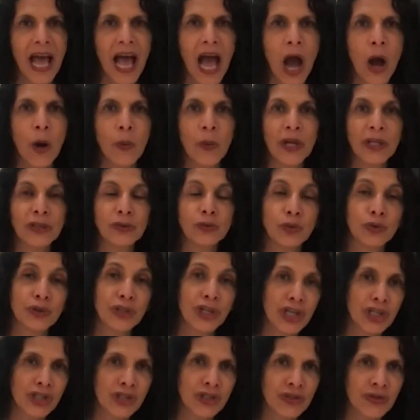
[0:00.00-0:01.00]
I went to
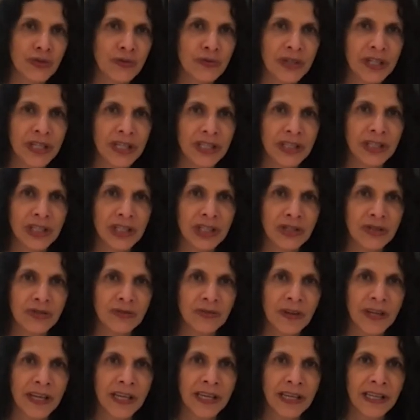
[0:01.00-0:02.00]
nursery in
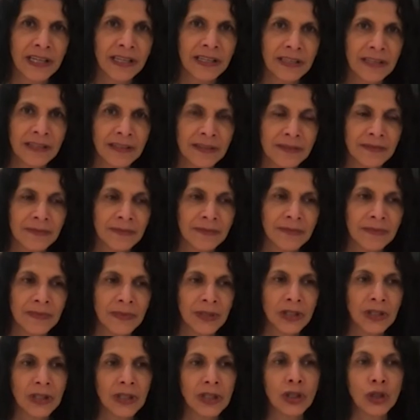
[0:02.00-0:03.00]
Israel,
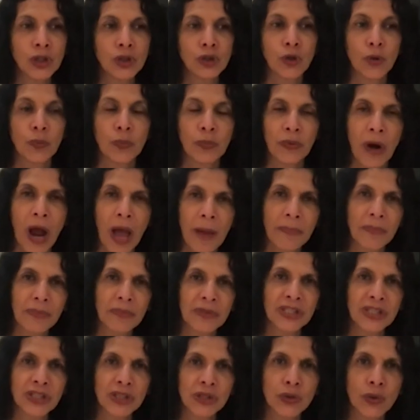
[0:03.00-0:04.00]
to
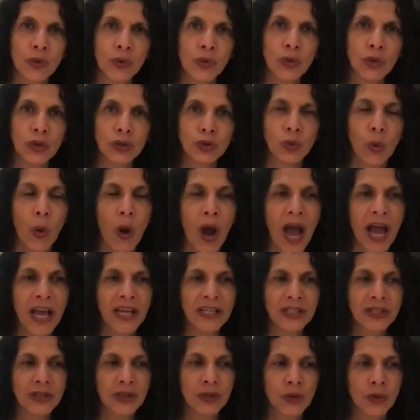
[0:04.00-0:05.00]
primary school, to
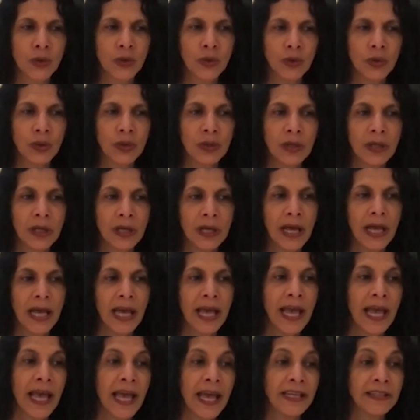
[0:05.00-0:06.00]
high school,
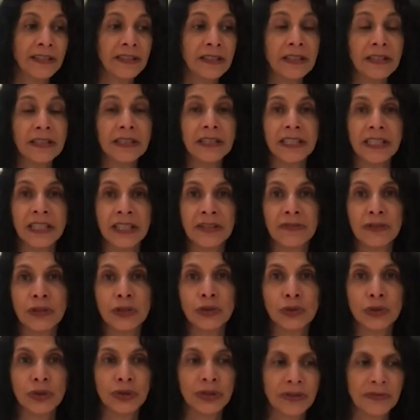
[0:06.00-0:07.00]
and
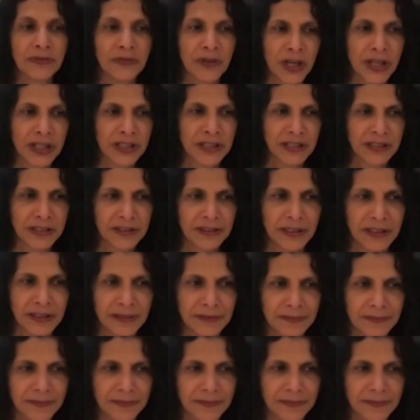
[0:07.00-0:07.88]
even to university.